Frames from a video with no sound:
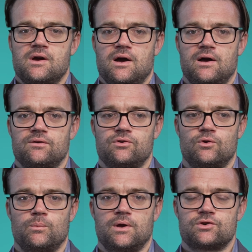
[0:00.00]
so
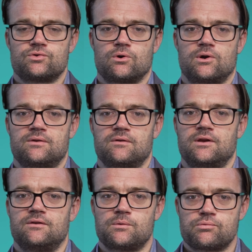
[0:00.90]
you make sure it's an
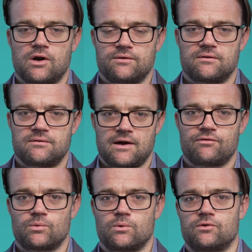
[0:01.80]
easy process
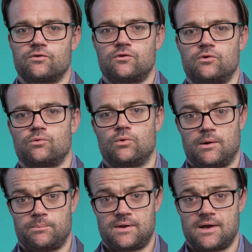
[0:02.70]
afterwards to
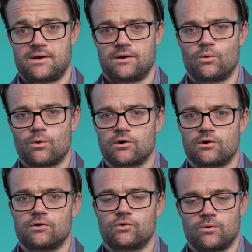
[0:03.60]
obtain an
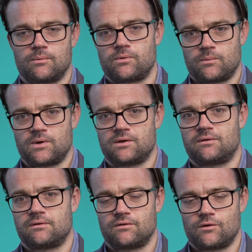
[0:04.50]
order to implement
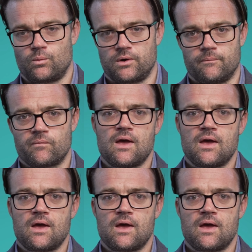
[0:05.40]
the will.